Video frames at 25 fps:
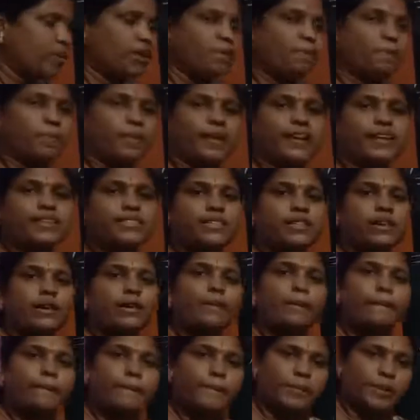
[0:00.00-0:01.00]
plus
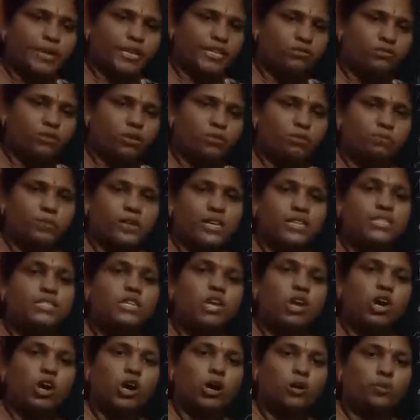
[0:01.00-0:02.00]
base verb plus
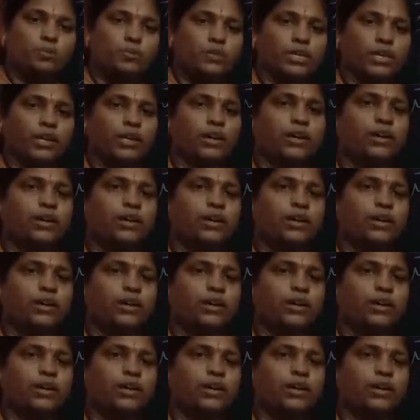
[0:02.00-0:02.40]
object.